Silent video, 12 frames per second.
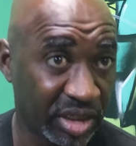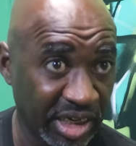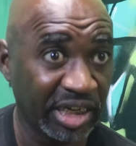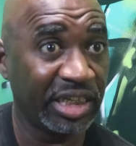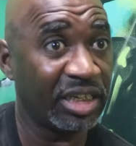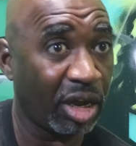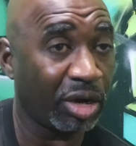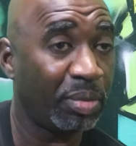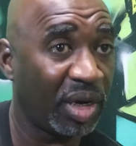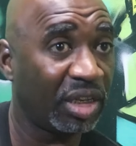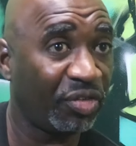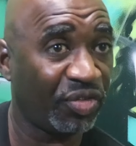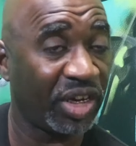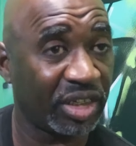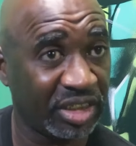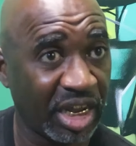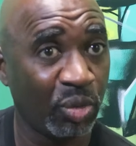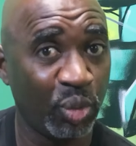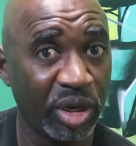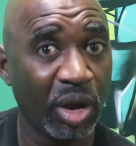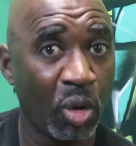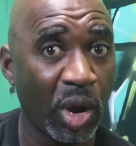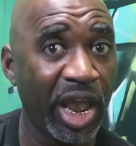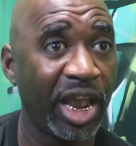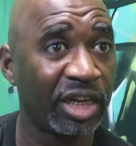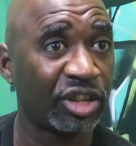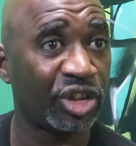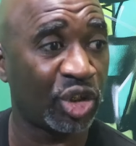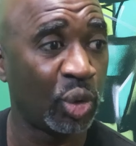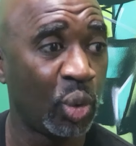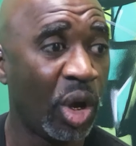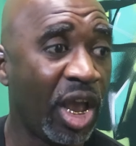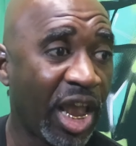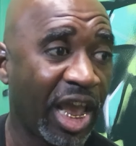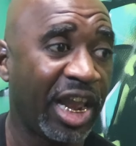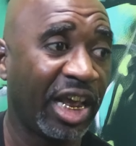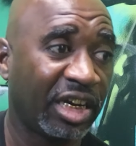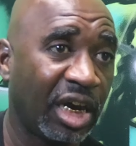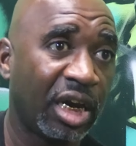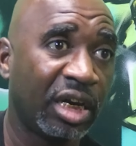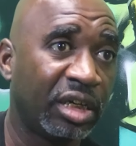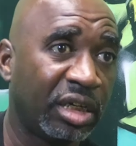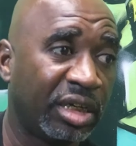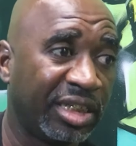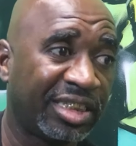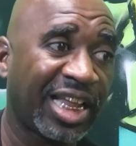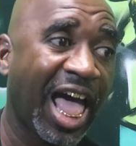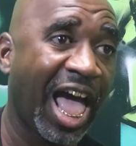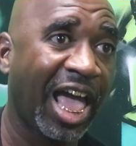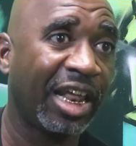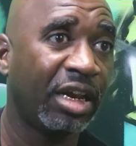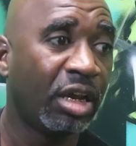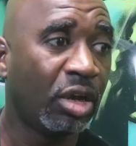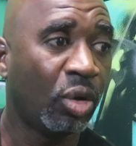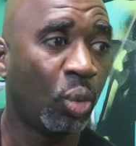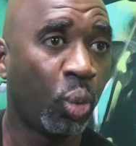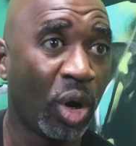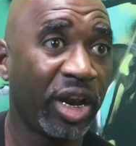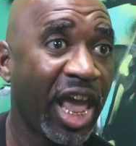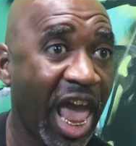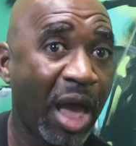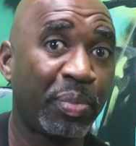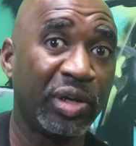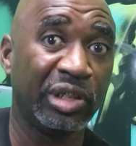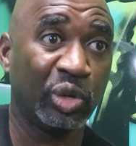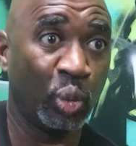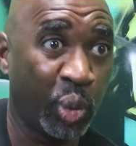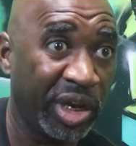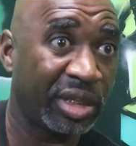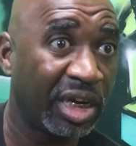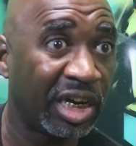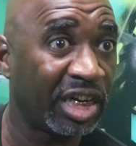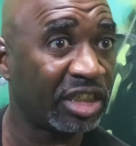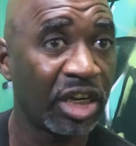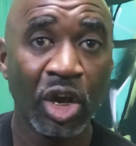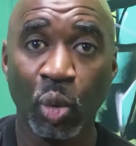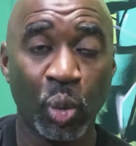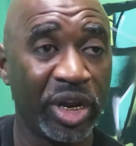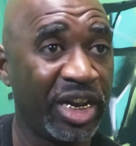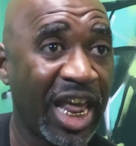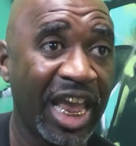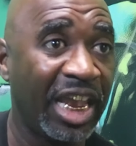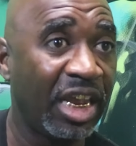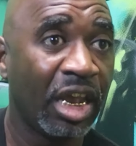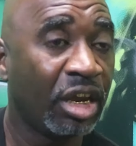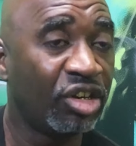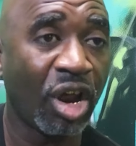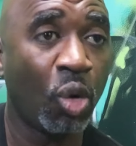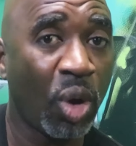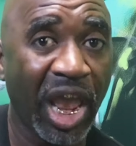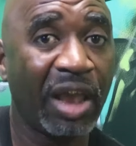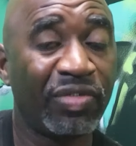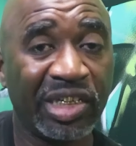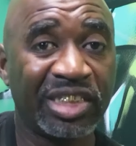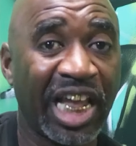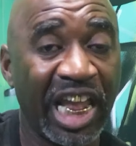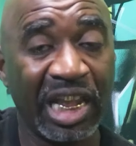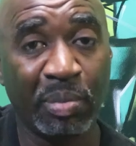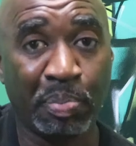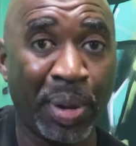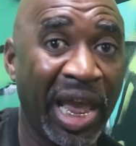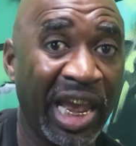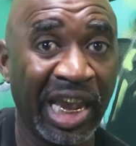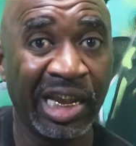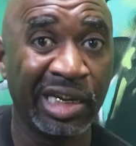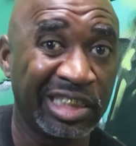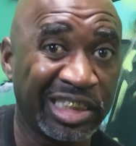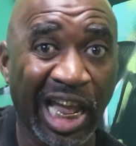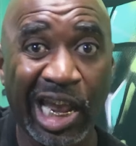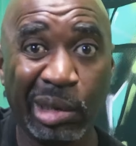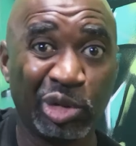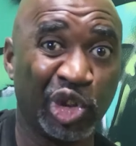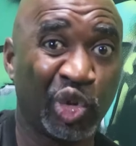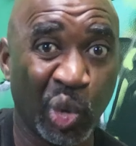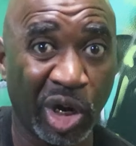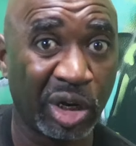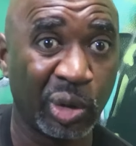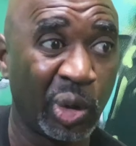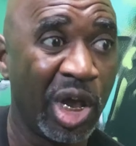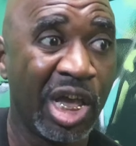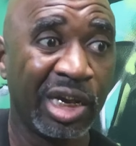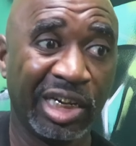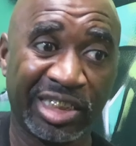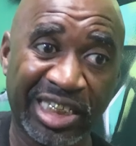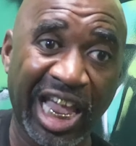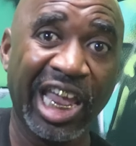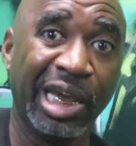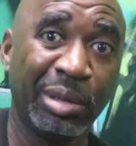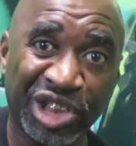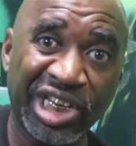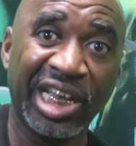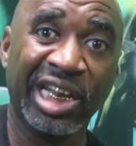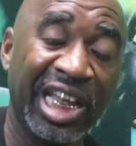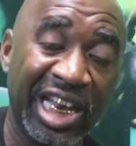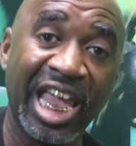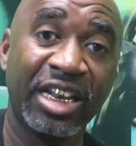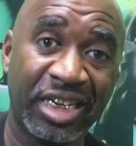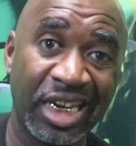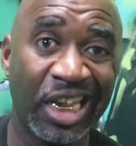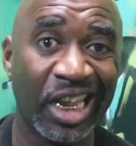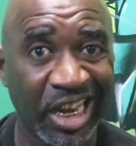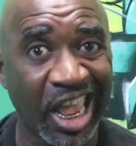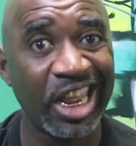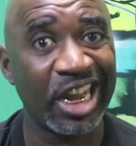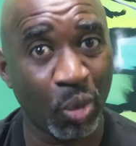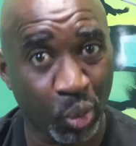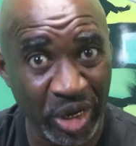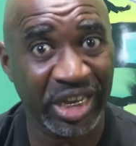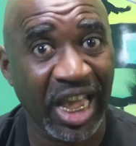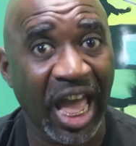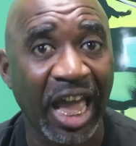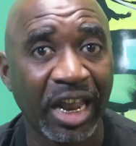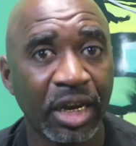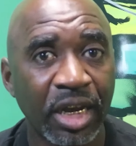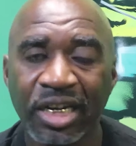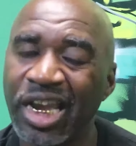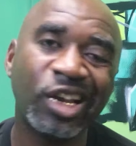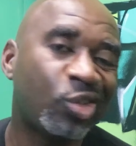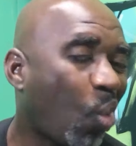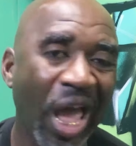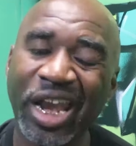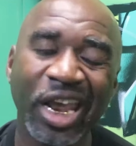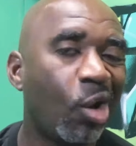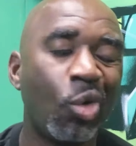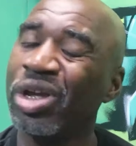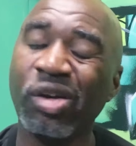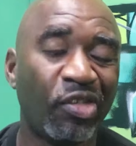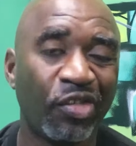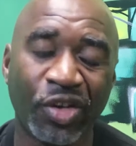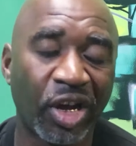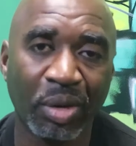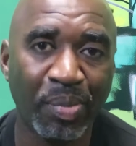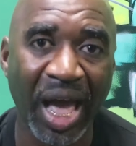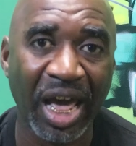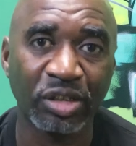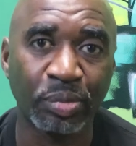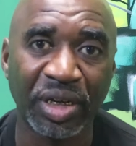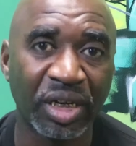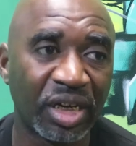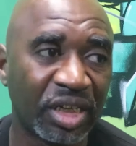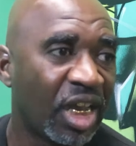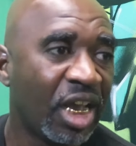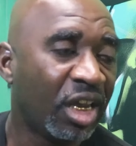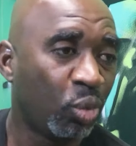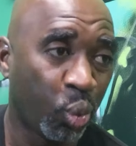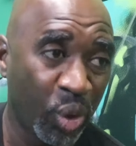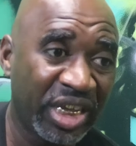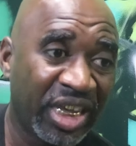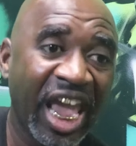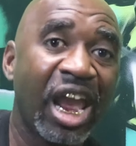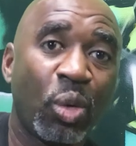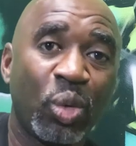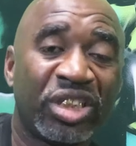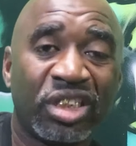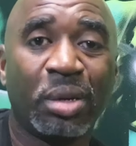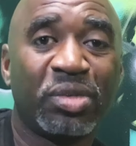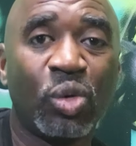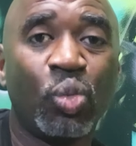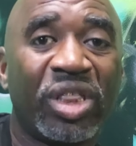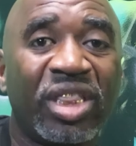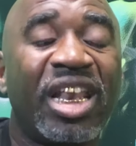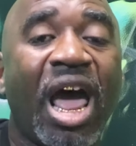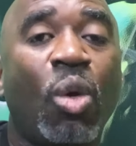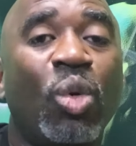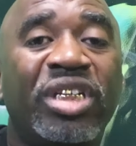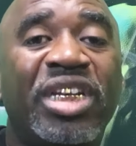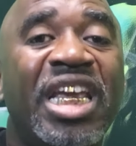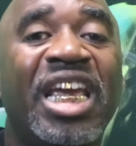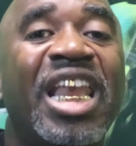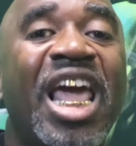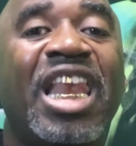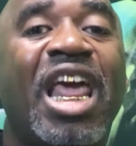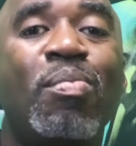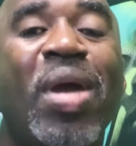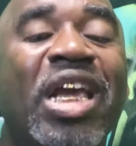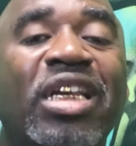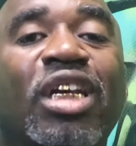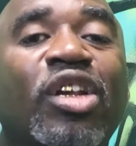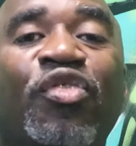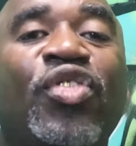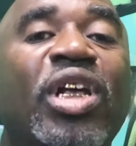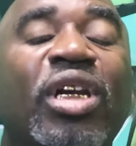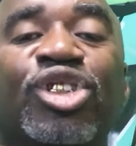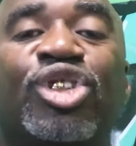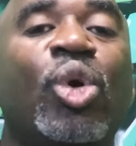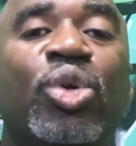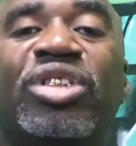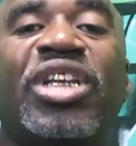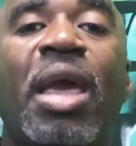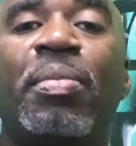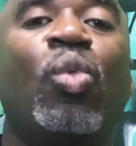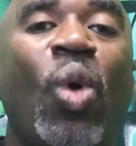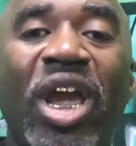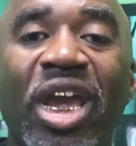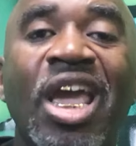But these are the motherfuckers that we gonna answer to and they're gonna decide what happens with us when they don't have the same pain, the same struggle, the same shit in their DNA that we got. That's why they don't give a fuck about us because we carry something within our DNA that makes us feel a certain type of